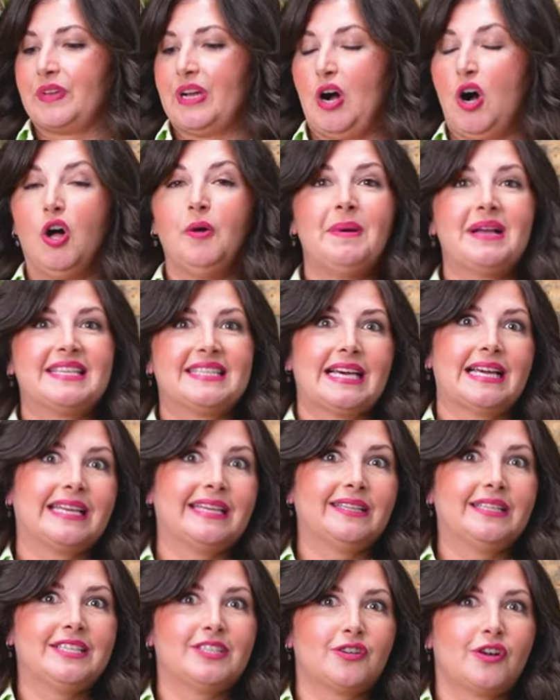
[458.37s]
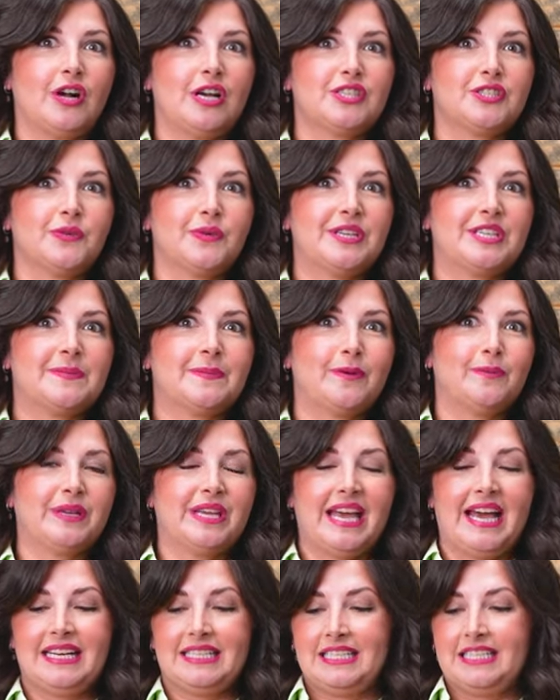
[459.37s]
All my succulents are also in a Espoma
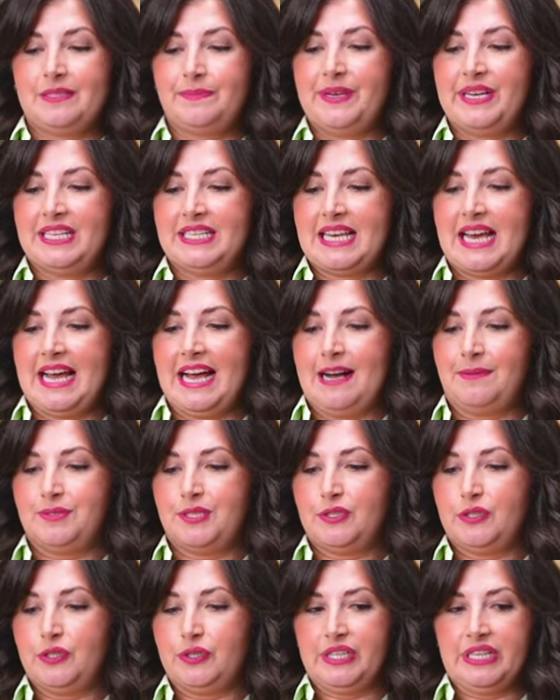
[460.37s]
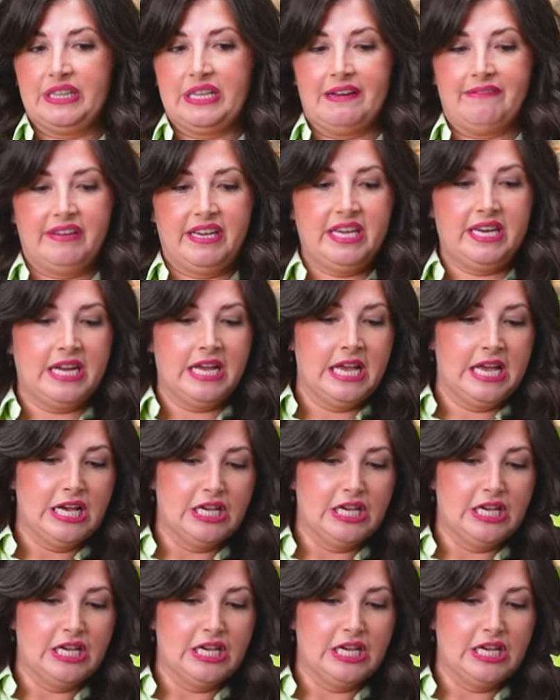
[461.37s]
cactus mix. I absolutely love it.